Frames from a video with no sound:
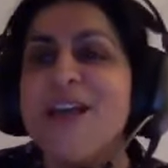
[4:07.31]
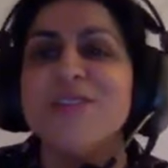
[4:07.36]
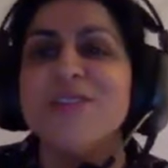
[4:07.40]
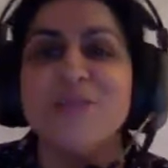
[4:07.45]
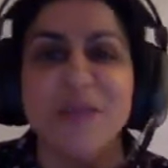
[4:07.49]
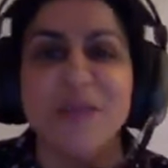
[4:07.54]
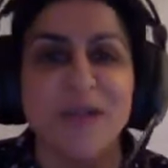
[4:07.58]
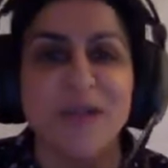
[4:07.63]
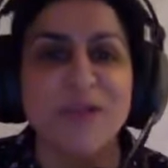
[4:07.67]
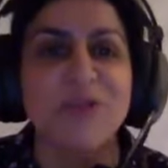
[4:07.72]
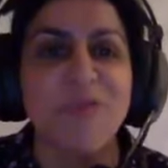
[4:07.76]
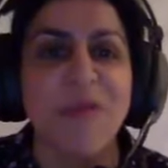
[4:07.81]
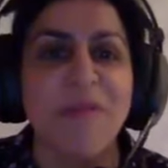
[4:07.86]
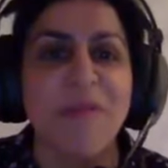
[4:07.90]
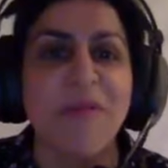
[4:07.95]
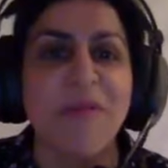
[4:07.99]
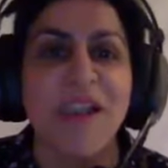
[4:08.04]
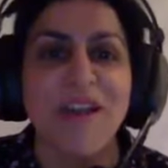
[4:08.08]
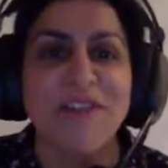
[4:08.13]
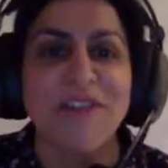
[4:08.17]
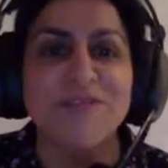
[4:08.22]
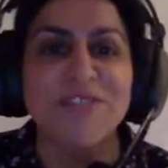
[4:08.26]
So when I talk about
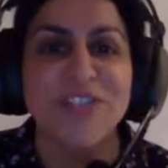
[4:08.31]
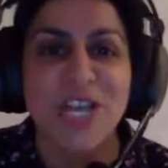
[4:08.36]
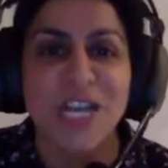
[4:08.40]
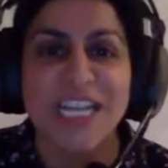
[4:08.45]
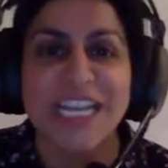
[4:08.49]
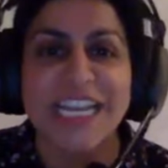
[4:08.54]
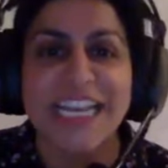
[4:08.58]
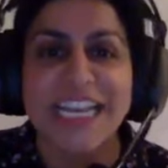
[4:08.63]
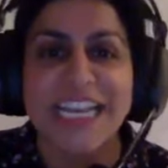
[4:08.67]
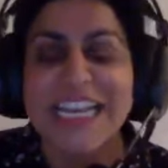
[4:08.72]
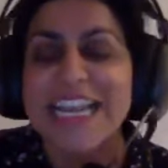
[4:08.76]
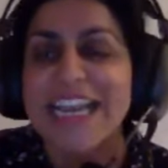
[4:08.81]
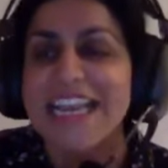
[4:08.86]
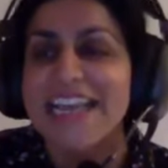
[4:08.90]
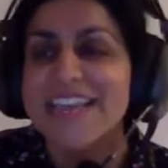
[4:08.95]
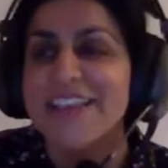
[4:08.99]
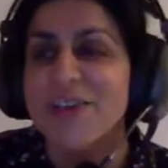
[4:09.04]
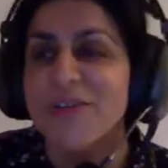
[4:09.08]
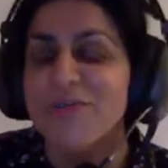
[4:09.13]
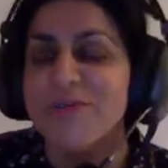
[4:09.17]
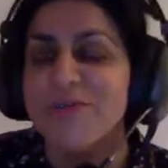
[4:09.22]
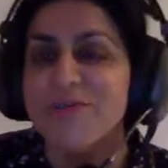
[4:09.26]
my life journey,
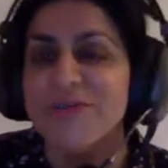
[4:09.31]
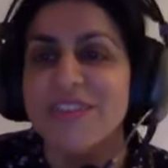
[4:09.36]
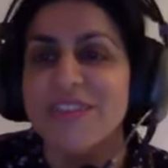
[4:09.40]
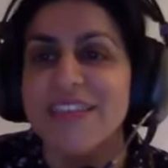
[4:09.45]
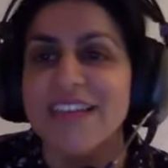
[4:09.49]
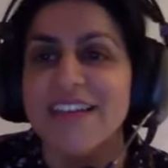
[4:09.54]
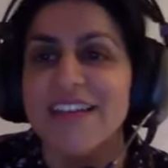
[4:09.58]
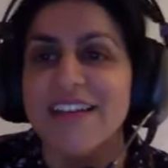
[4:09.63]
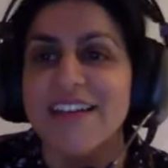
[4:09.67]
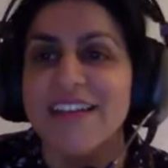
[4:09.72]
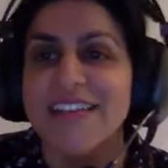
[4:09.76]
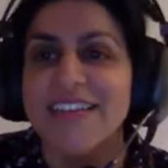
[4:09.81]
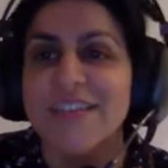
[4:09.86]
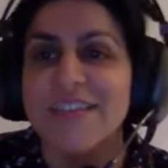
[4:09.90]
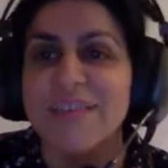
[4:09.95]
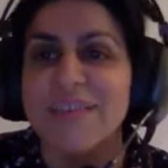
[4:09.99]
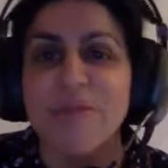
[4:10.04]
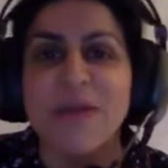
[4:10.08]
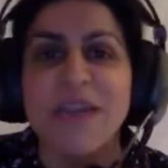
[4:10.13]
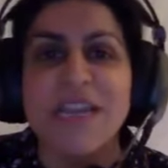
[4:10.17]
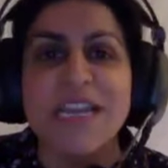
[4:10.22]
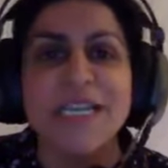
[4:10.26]
they'll think it's a
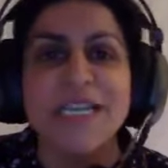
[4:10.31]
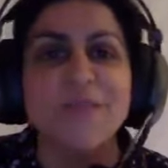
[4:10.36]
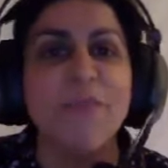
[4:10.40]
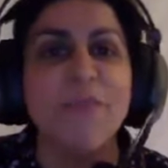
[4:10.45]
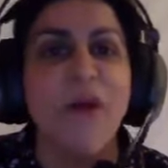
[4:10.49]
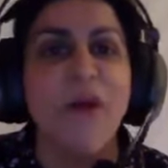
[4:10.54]
bit weird.